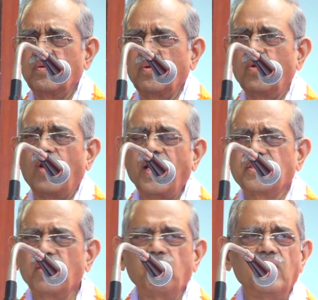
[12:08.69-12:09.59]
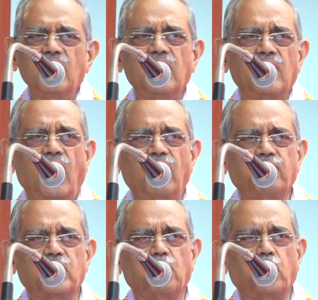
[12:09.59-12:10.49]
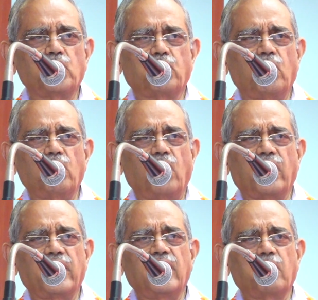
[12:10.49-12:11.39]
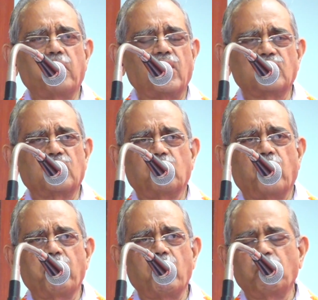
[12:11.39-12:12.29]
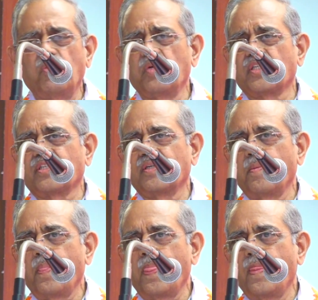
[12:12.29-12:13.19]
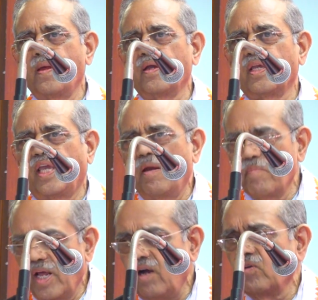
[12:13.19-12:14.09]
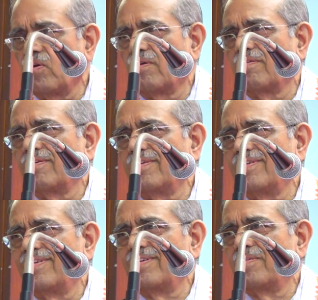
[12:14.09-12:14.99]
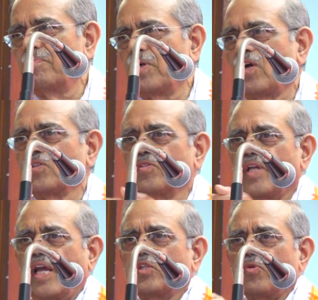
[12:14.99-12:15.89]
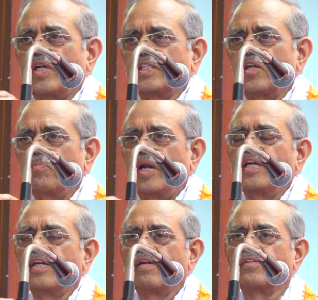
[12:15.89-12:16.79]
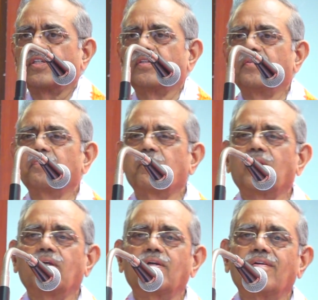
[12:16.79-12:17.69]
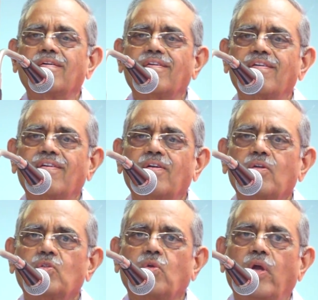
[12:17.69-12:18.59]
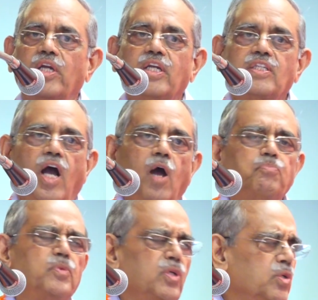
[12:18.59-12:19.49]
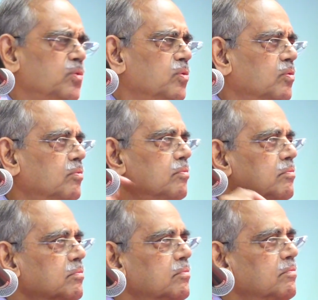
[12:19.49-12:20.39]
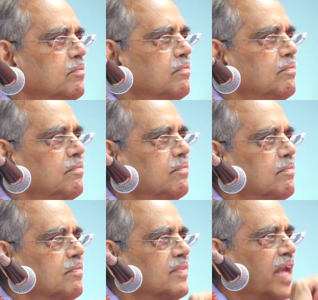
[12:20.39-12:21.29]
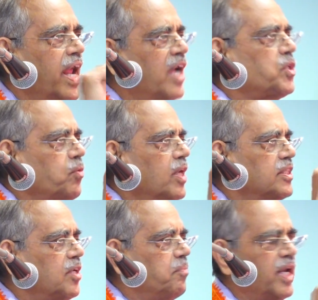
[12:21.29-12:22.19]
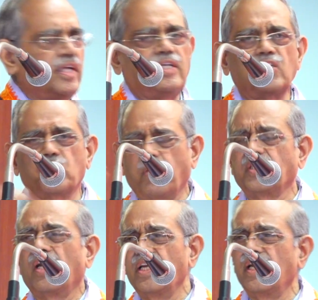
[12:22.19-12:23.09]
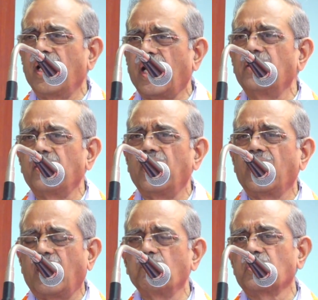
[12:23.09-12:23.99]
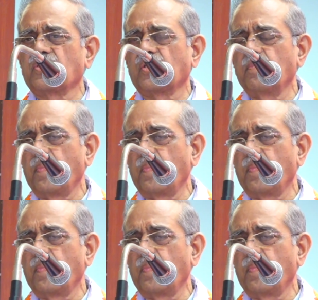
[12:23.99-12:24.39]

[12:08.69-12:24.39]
who led the world after the post-World War era because of the baby boomers, came down because of the XYZ millennials. So it is up to you, the XYZ millennials, especially in a country like ours.